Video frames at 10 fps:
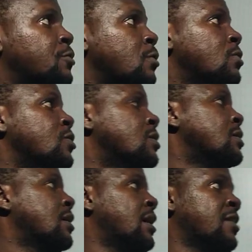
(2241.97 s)

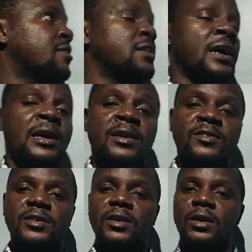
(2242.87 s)
solution has the
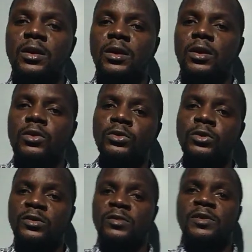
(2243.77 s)
highest
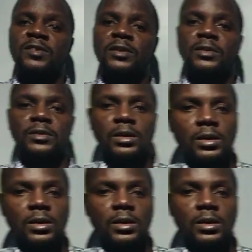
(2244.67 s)
conductivity?